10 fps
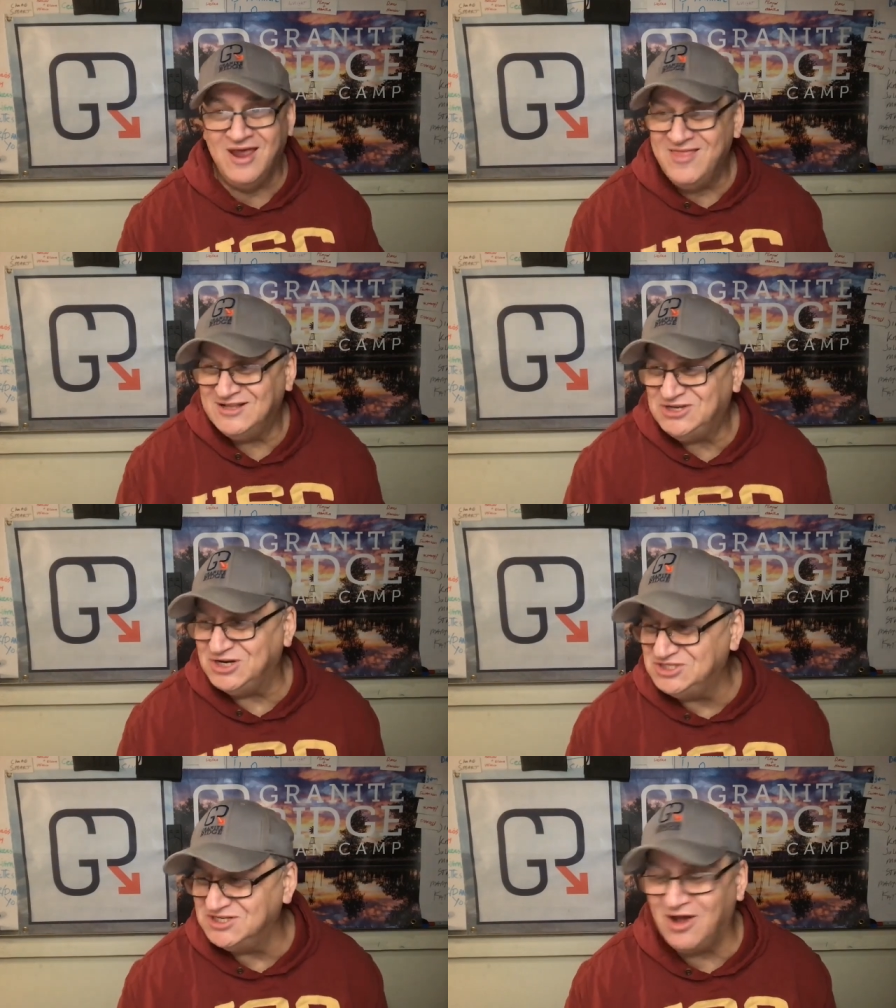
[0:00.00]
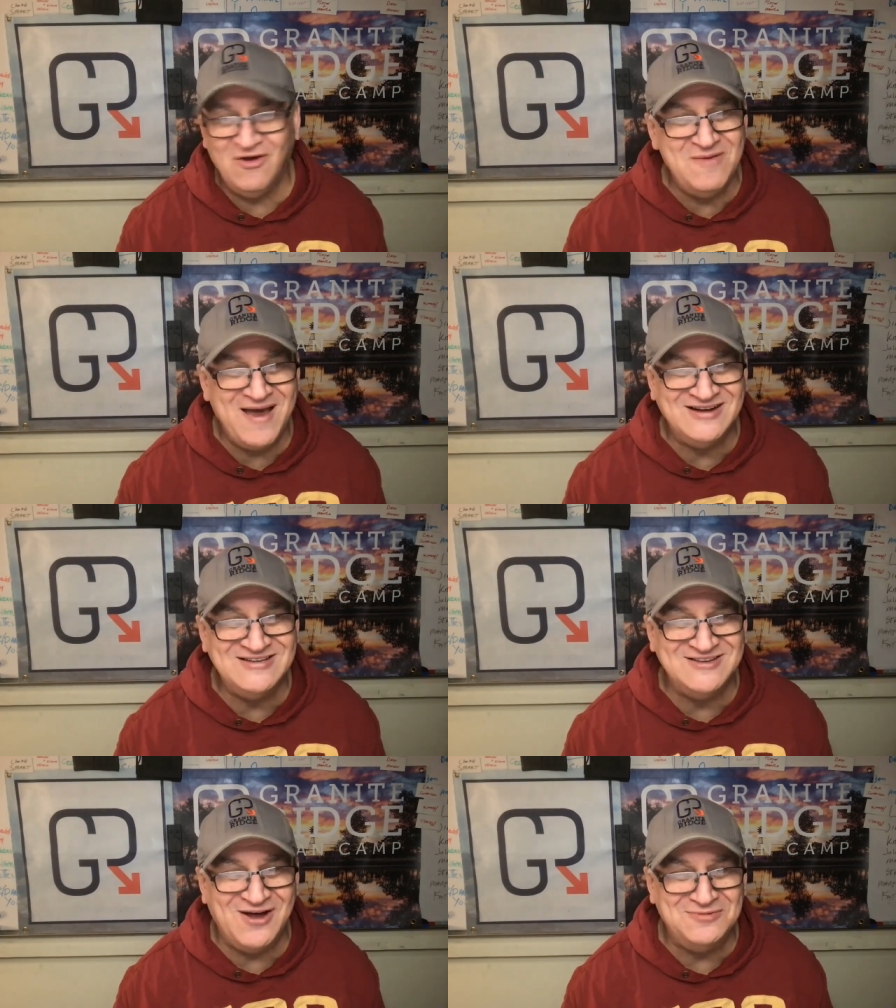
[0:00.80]
Hey, that stretches all the way back
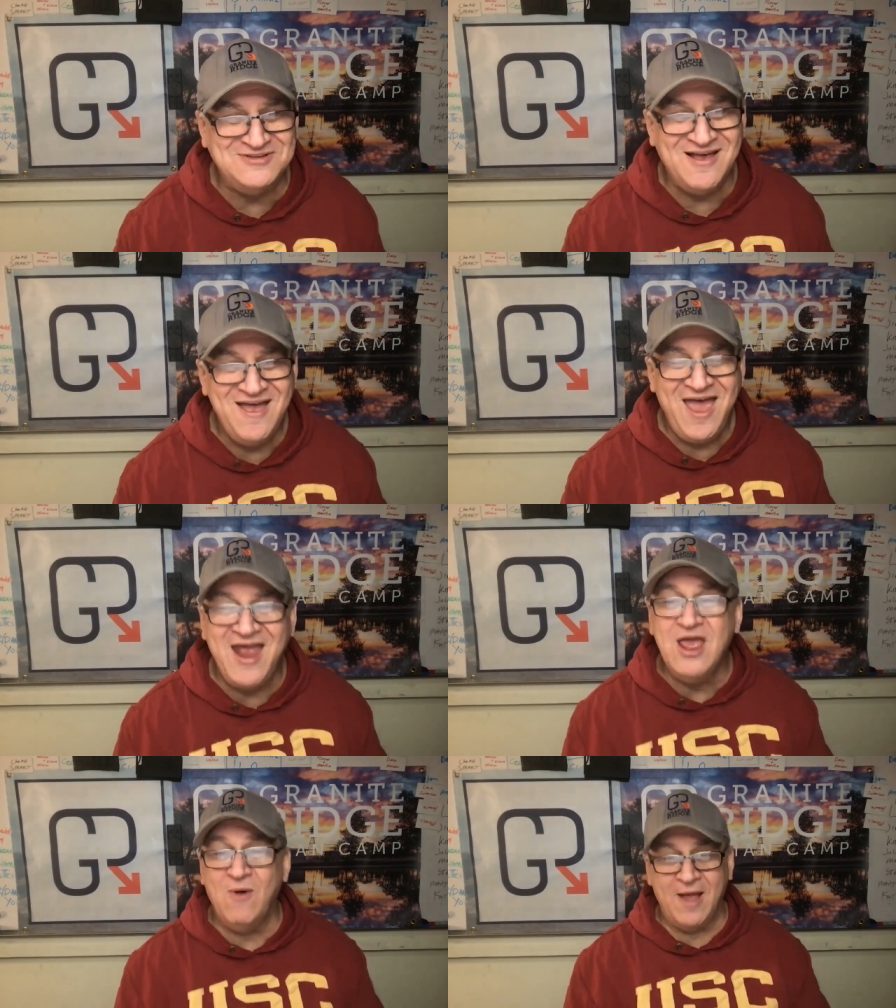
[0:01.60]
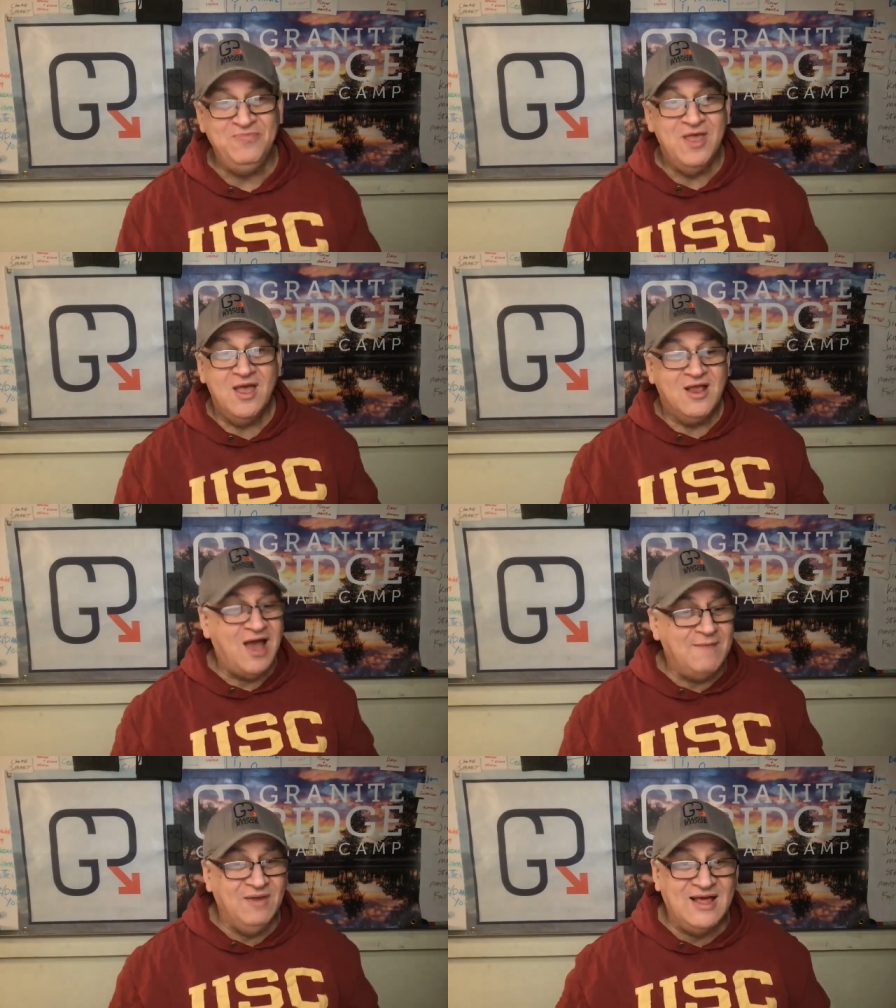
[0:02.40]
to Psalms. Anyway,
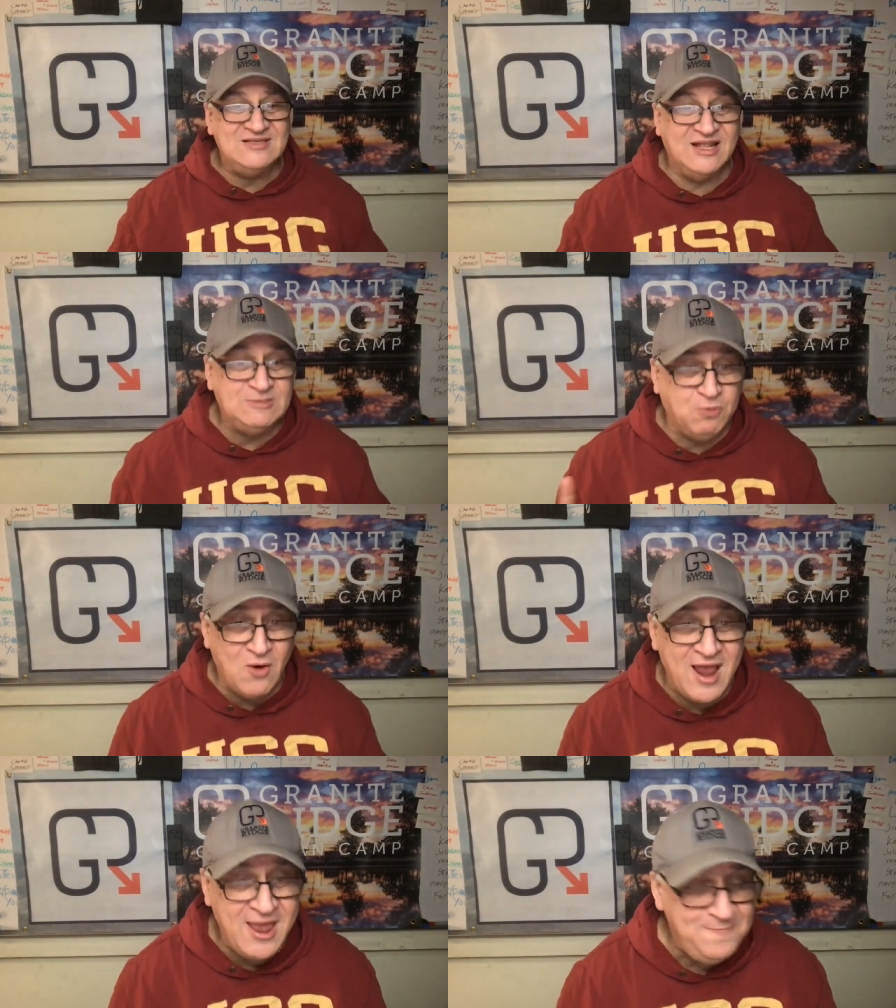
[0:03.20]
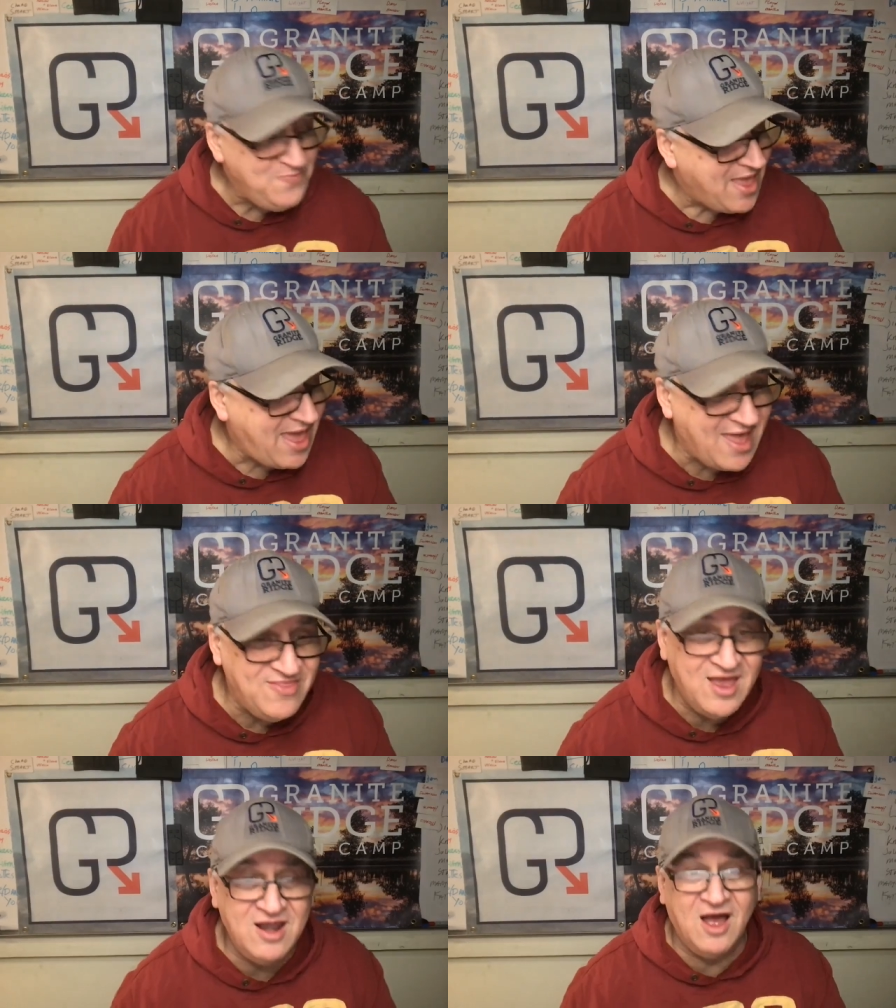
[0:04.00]
God bless. Let's pray,
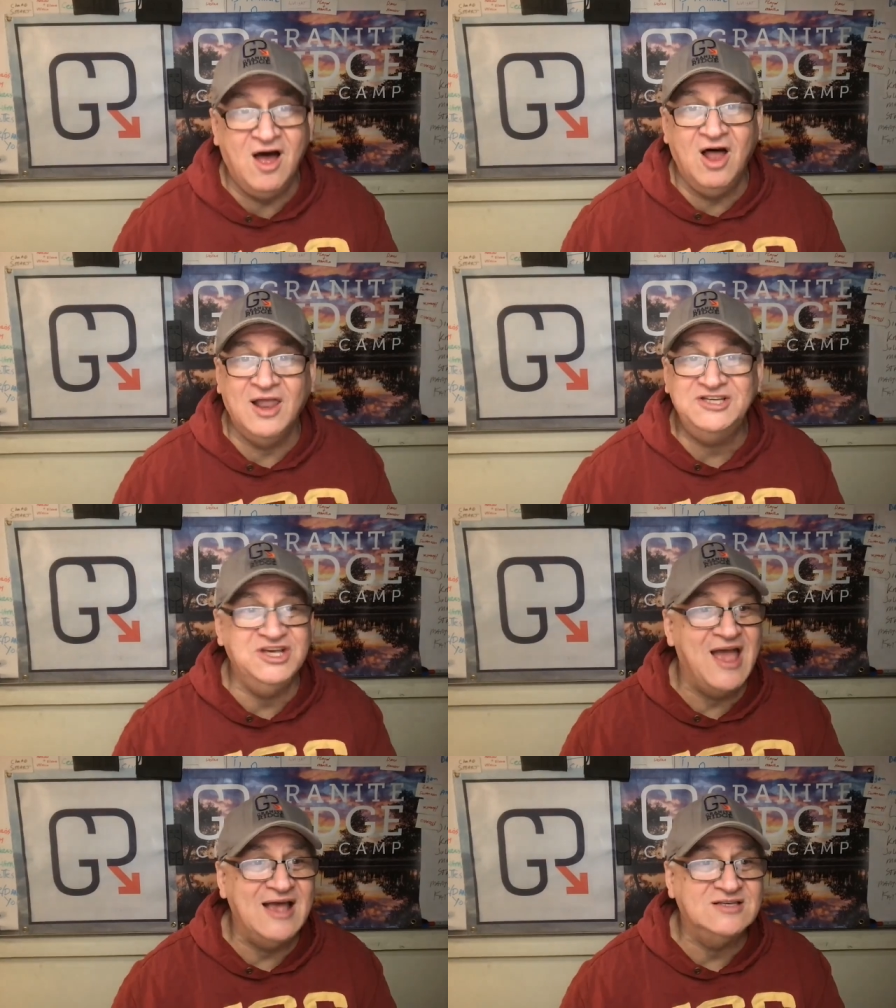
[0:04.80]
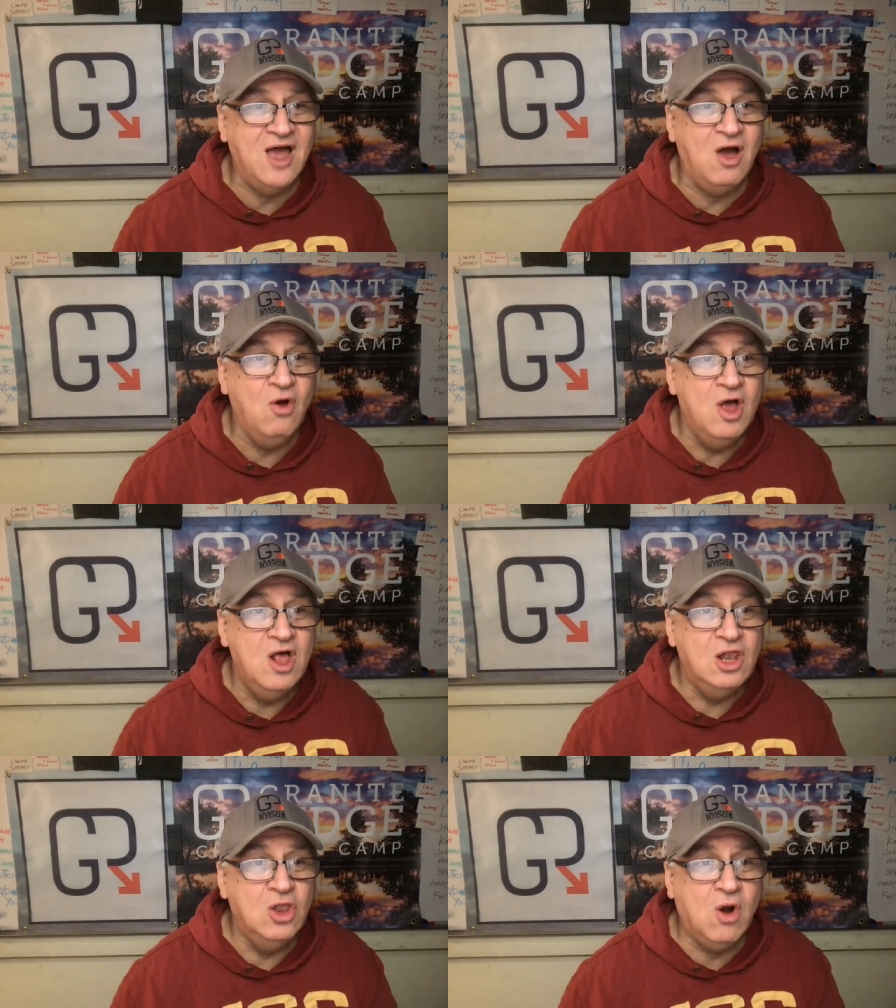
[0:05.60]
and then uh, I'll let you guys go.
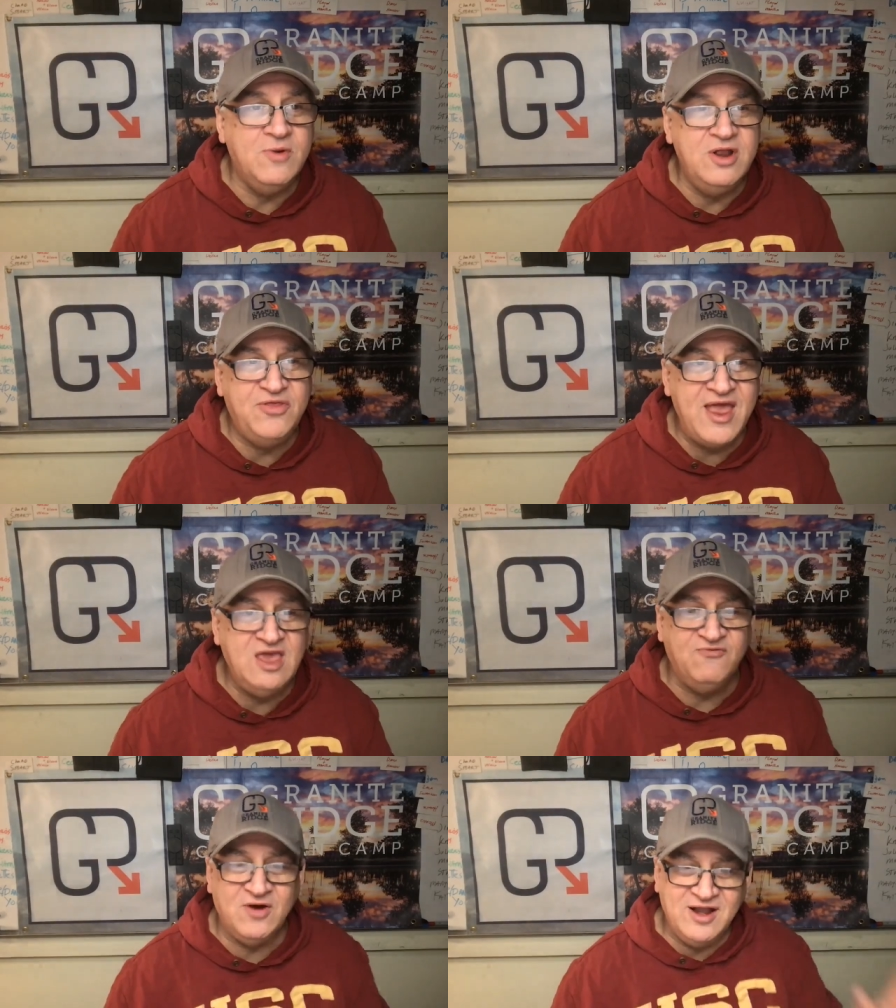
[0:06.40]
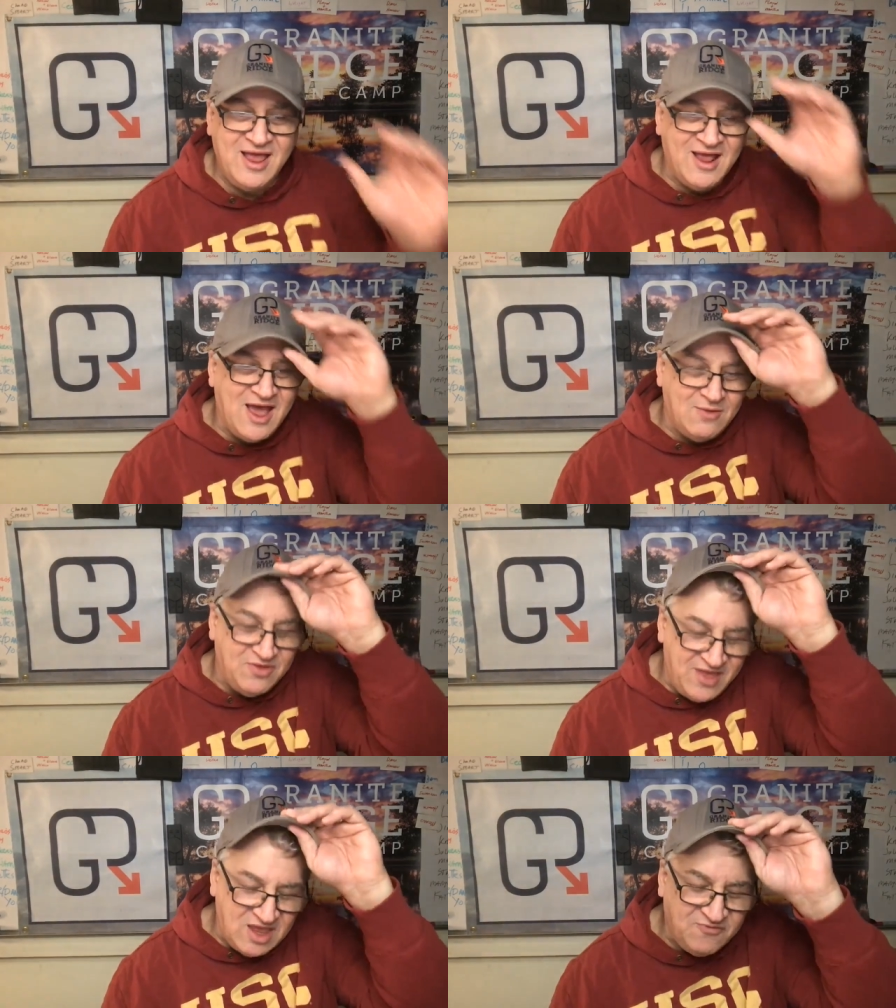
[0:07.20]
Lord, we do thank you for today, God.
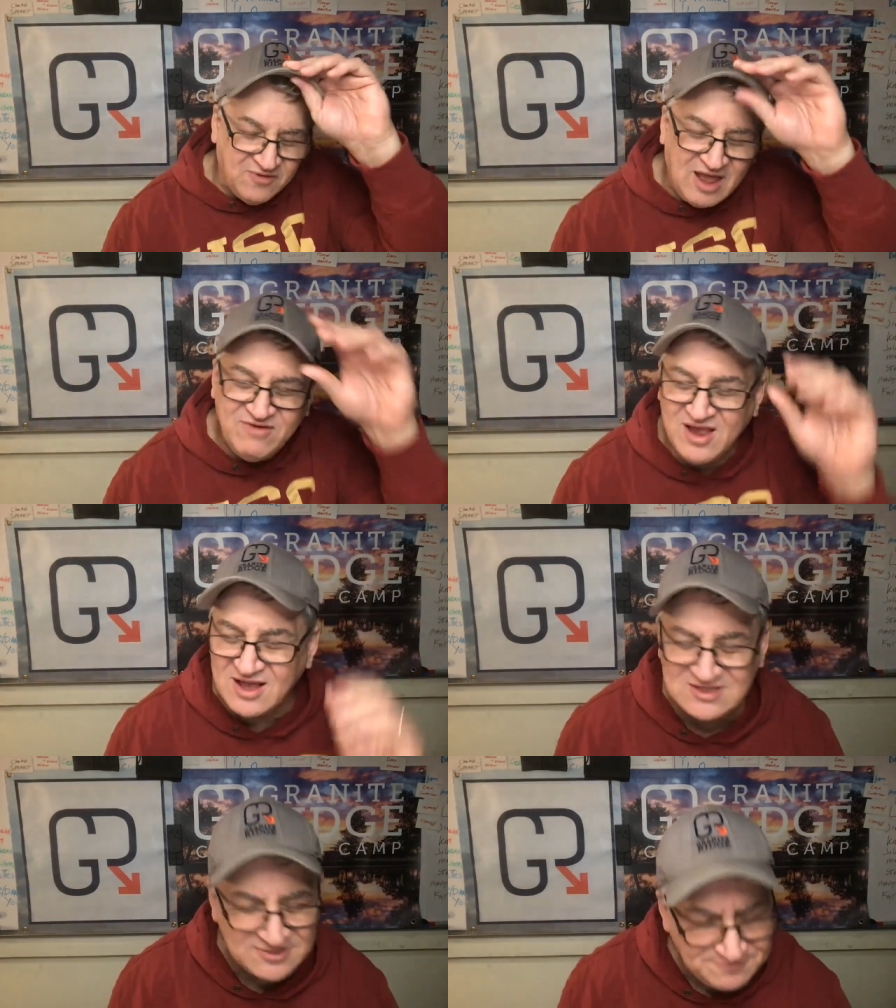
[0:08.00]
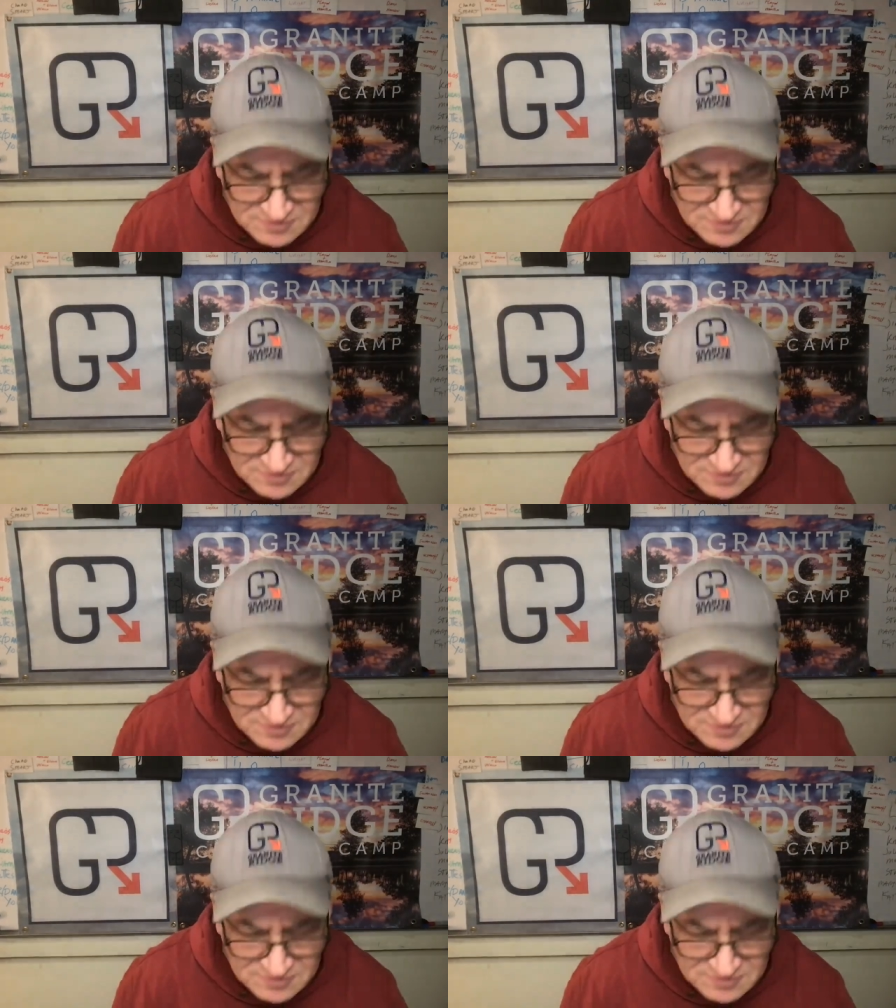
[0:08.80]
We thank you for loving us.